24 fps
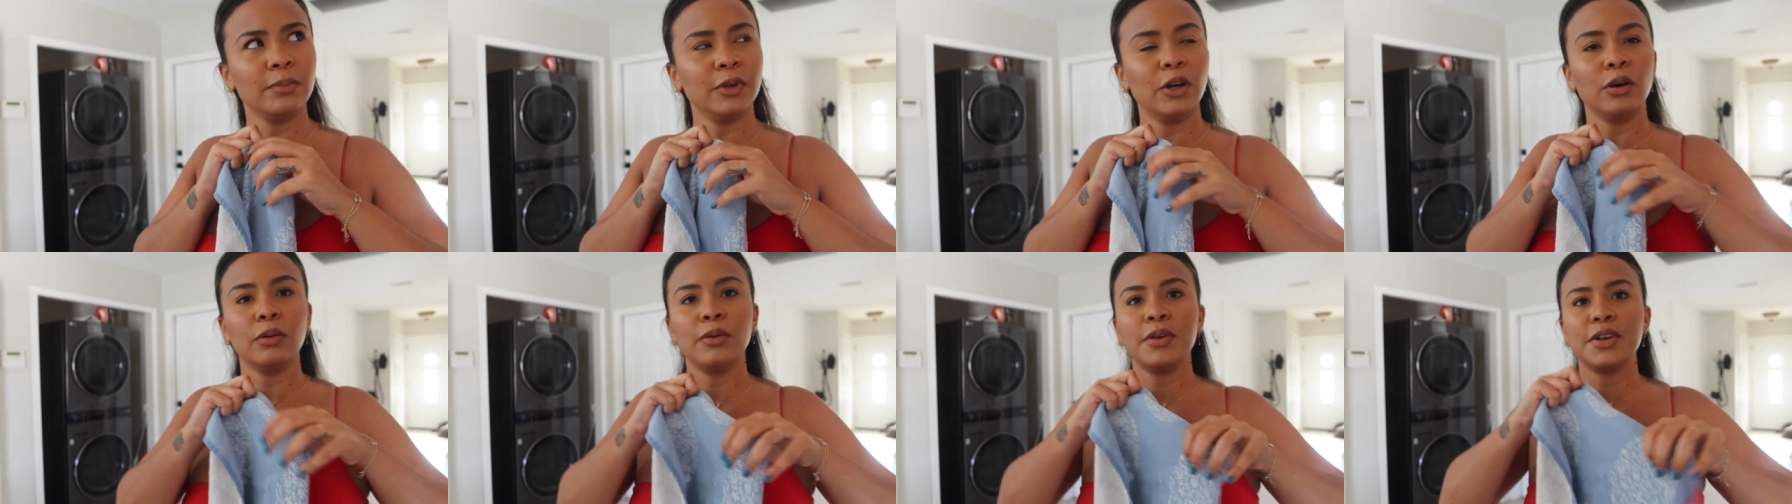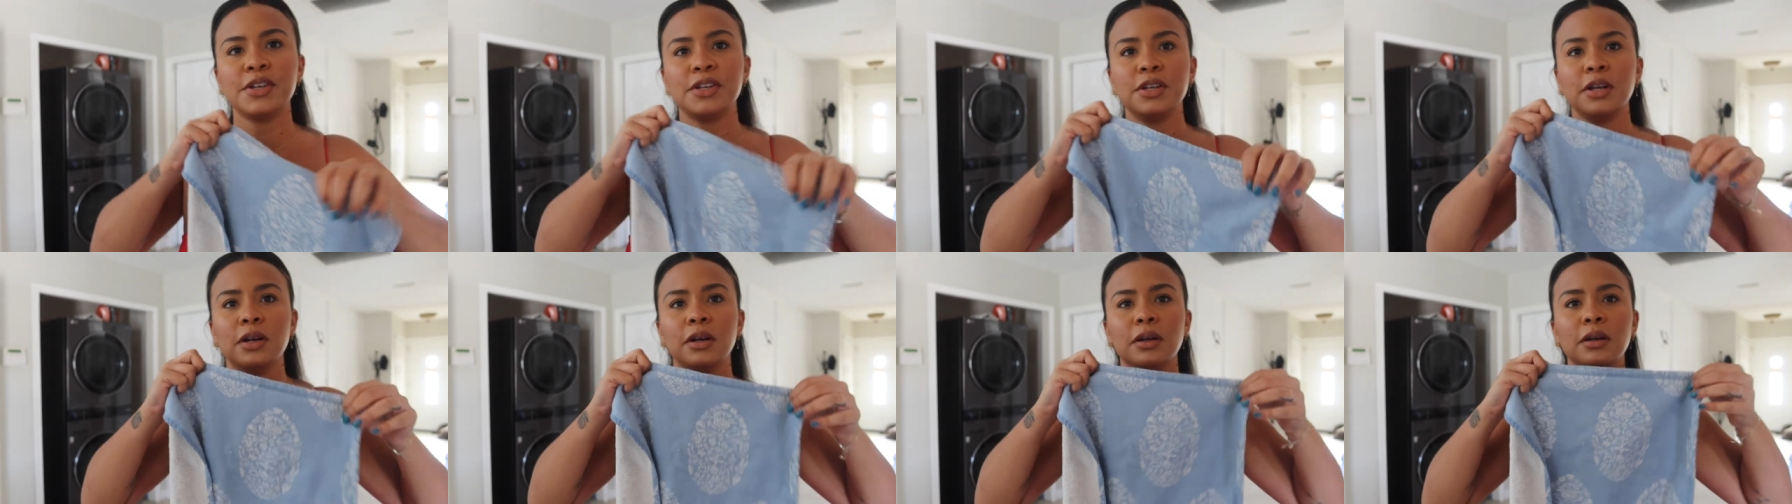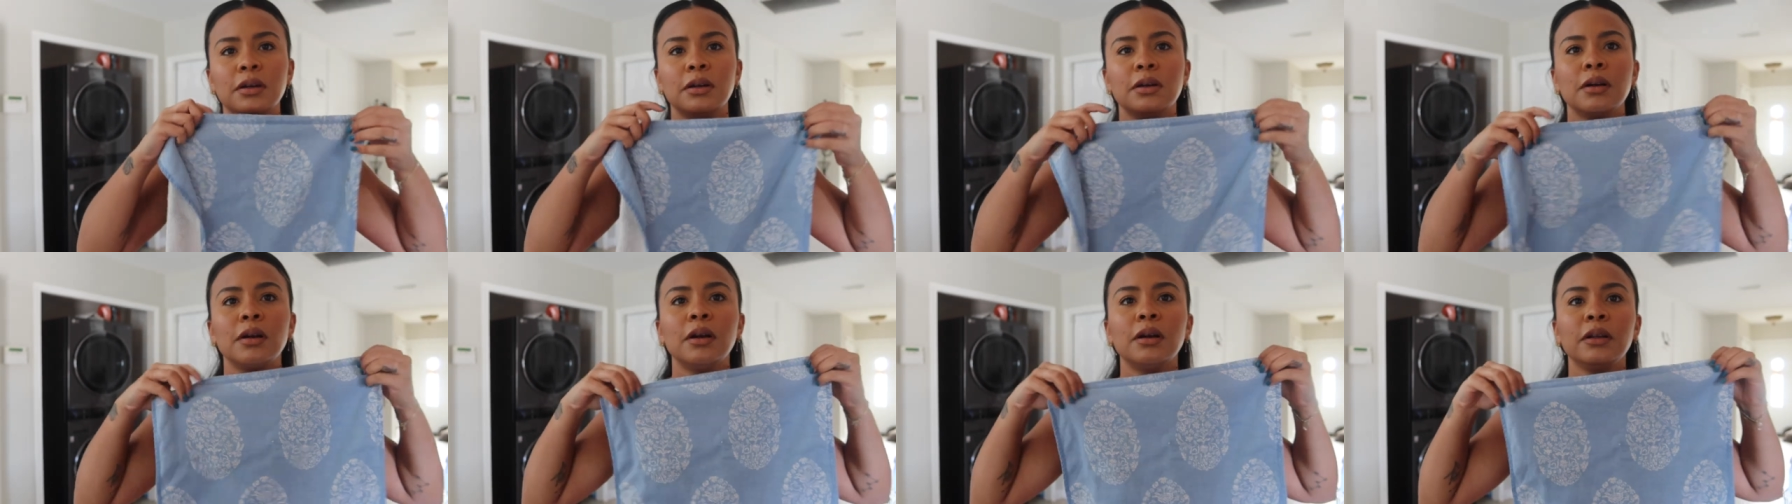No, this
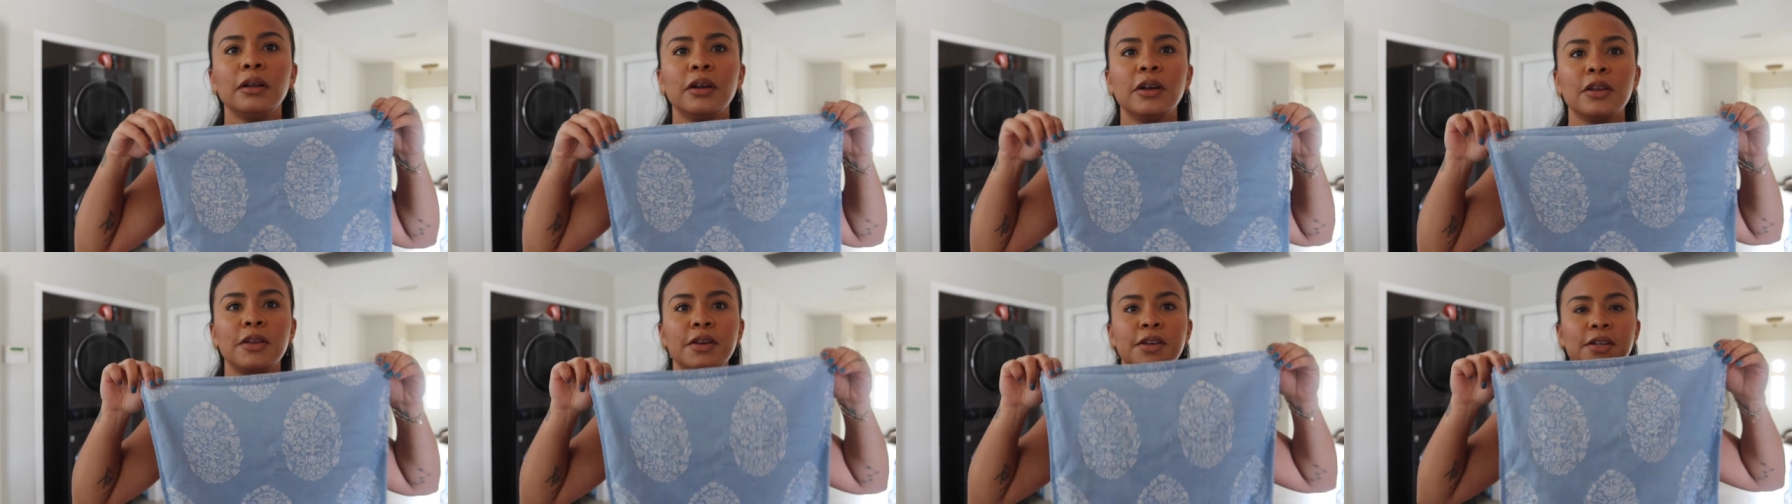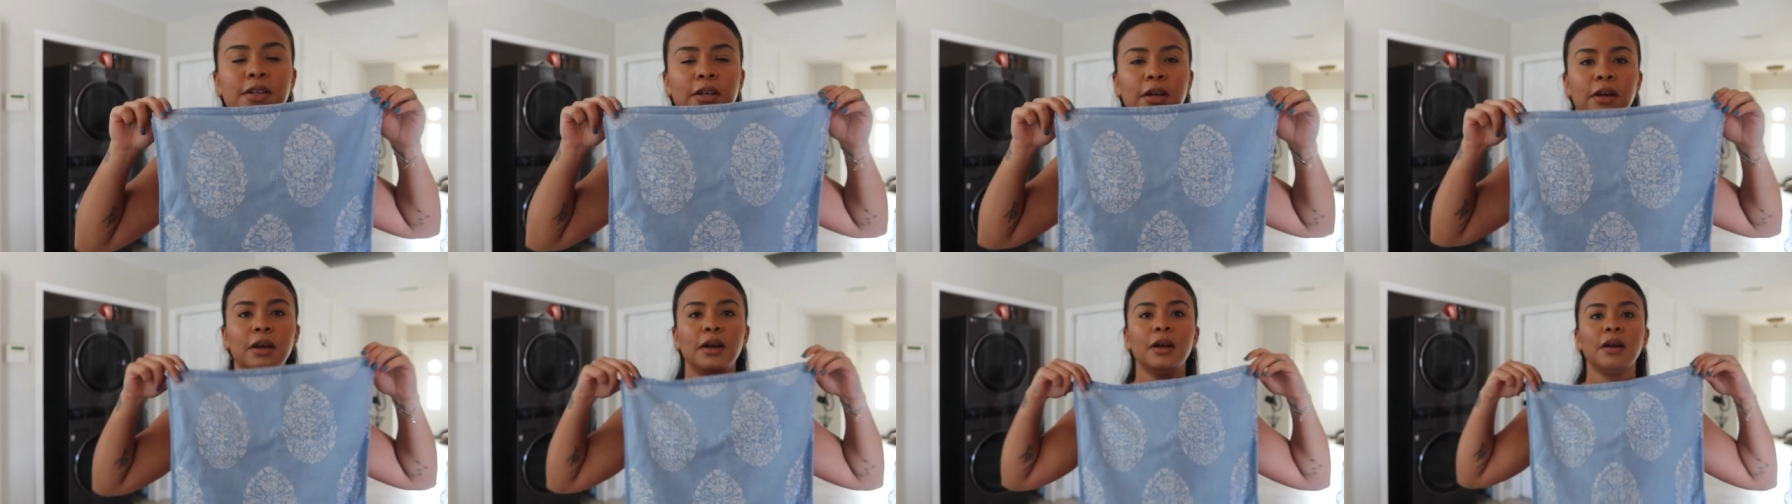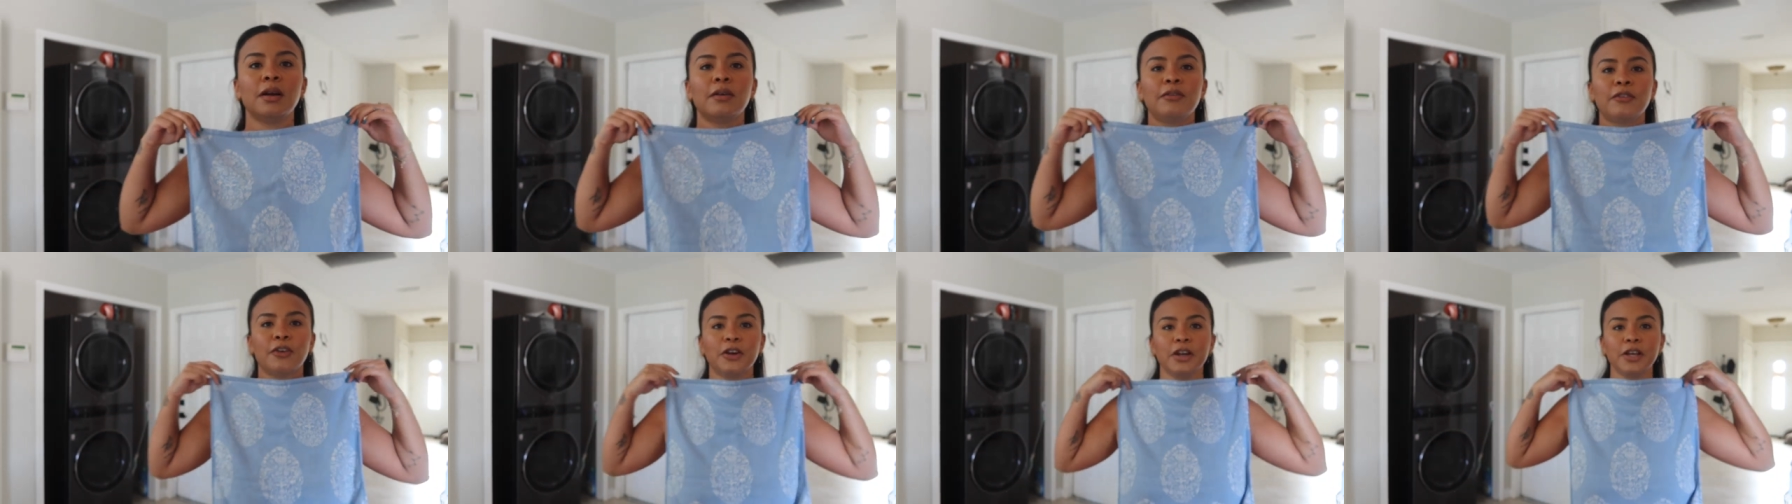year, earlier this year
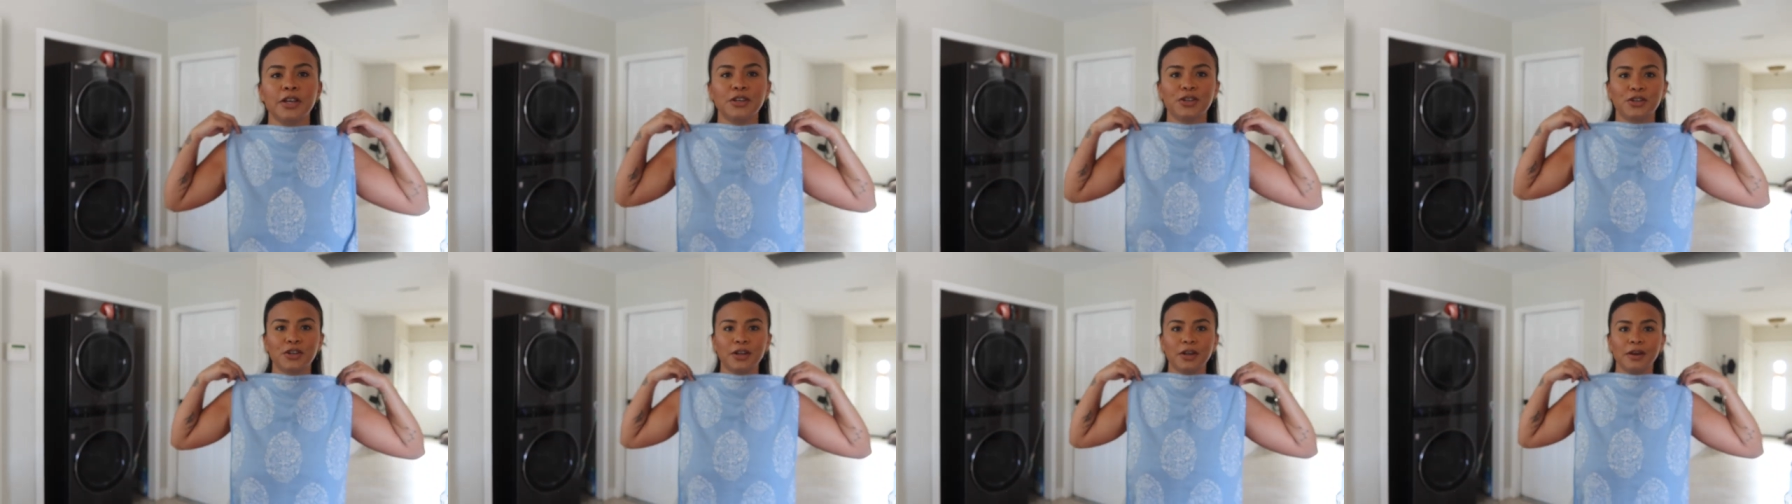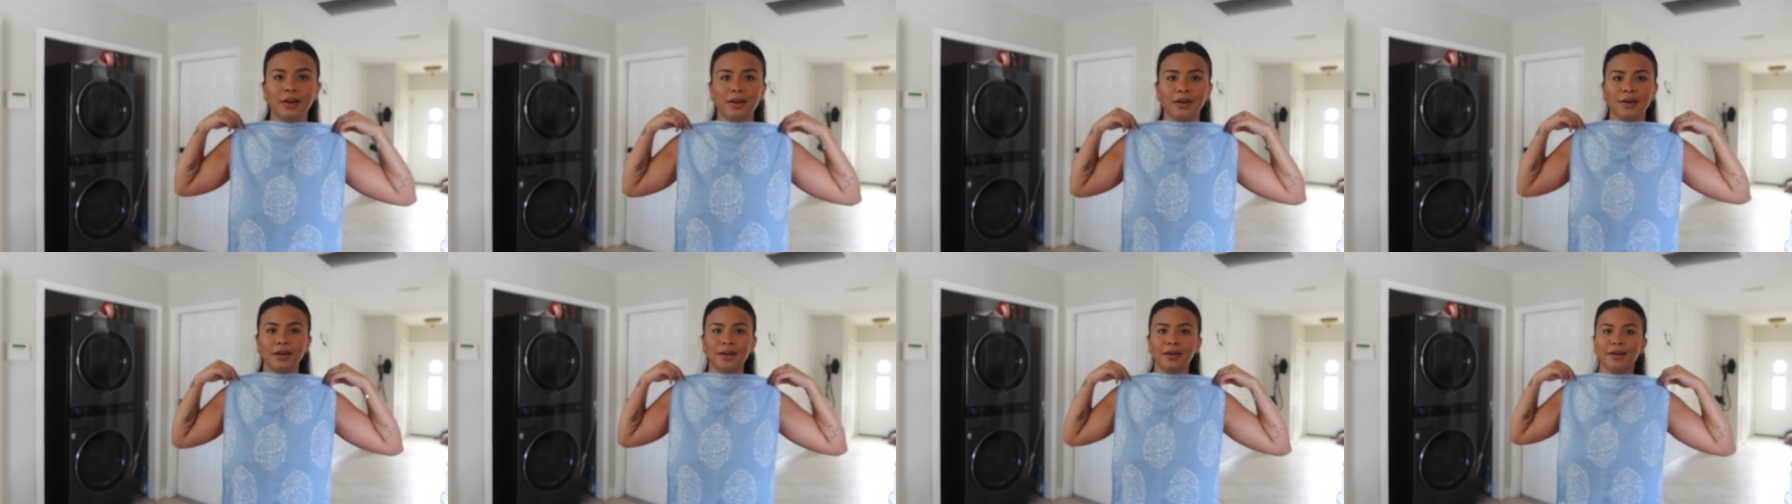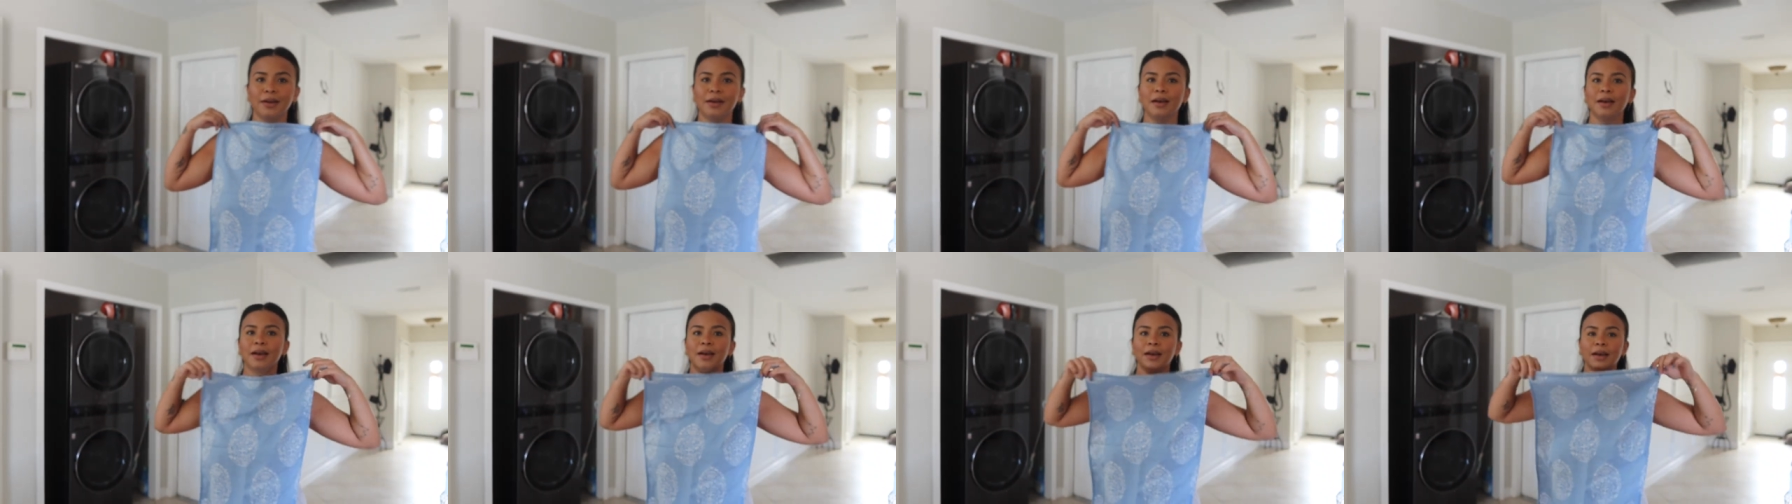for Easter.
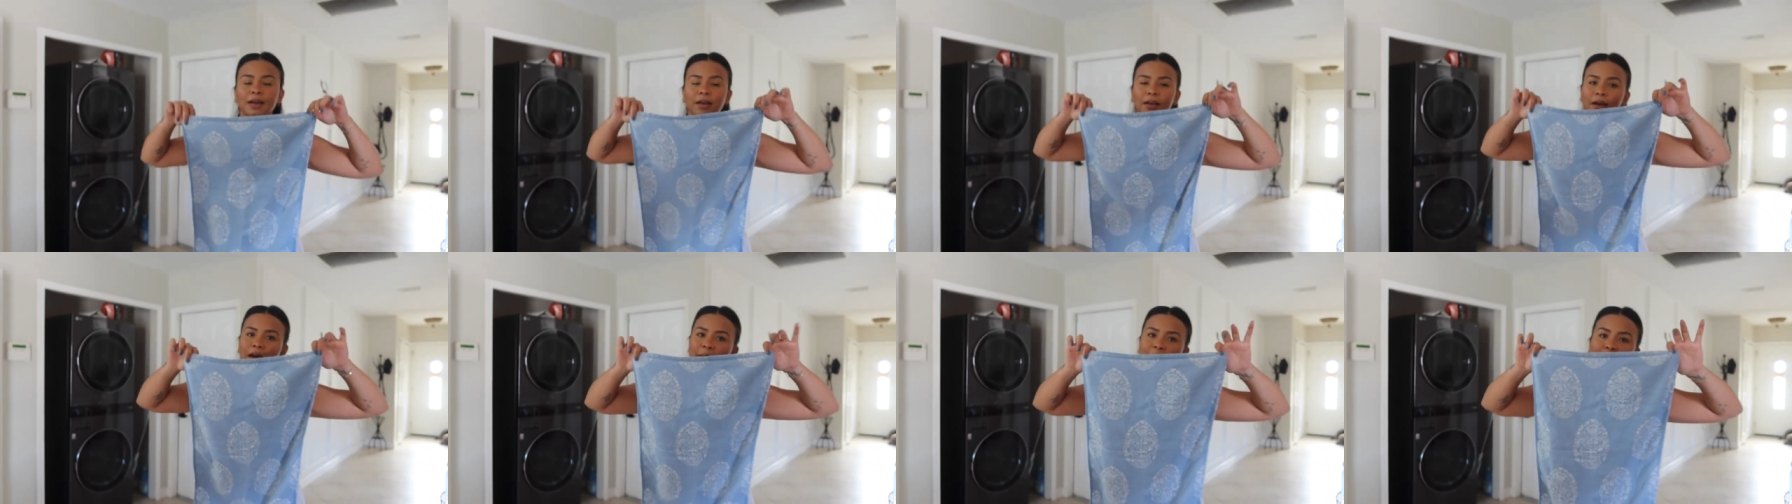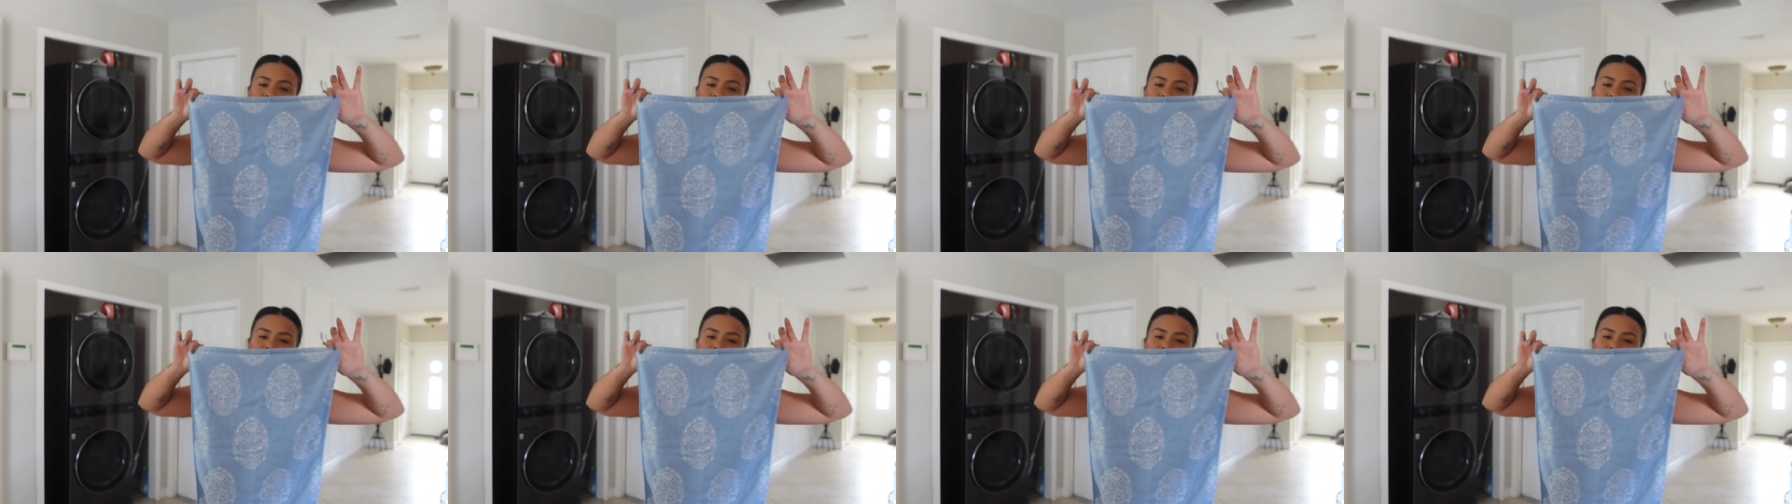I